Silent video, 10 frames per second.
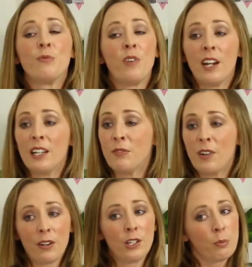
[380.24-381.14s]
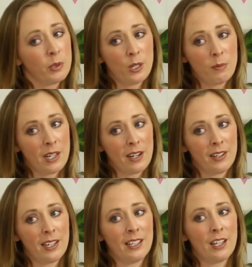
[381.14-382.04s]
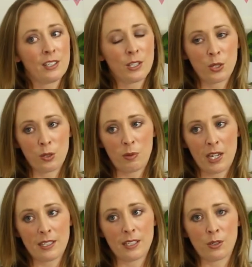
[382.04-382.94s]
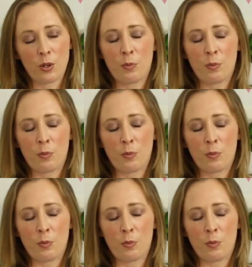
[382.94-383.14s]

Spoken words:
a very, very up and coming area. Lots of cool places are